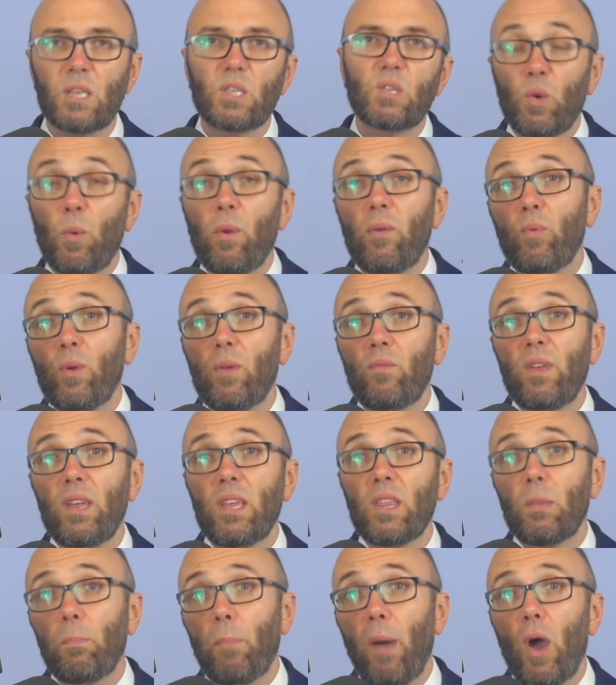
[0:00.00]
So if we
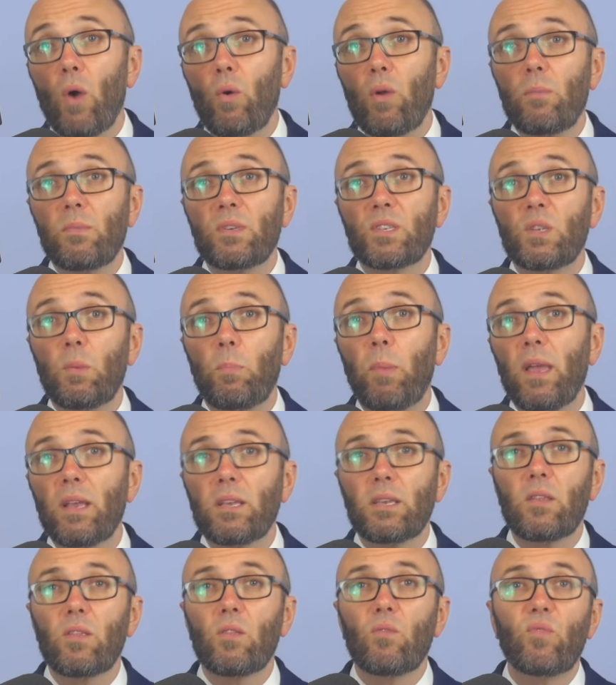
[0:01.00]
read the poem as
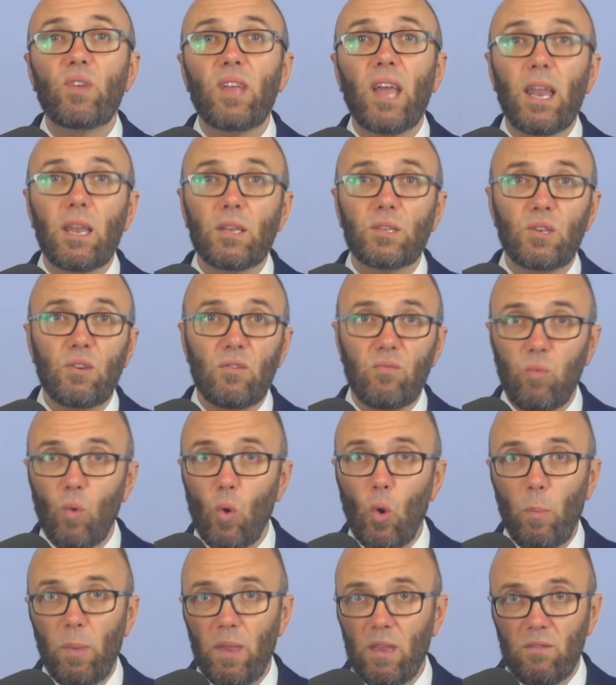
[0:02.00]
depicting the reality of
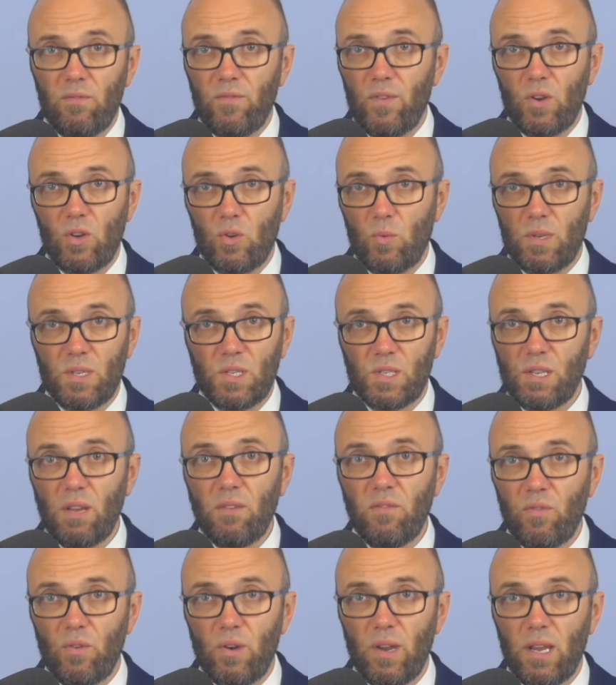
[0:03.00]
war being filled with
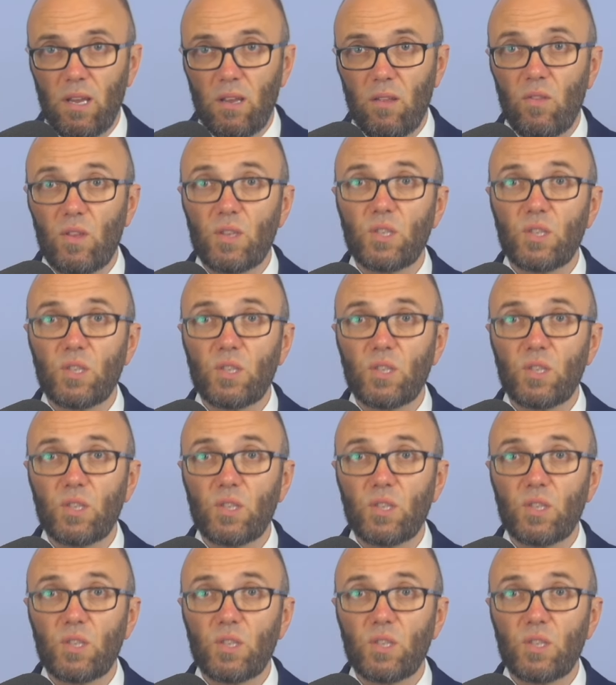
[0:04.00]
suffering,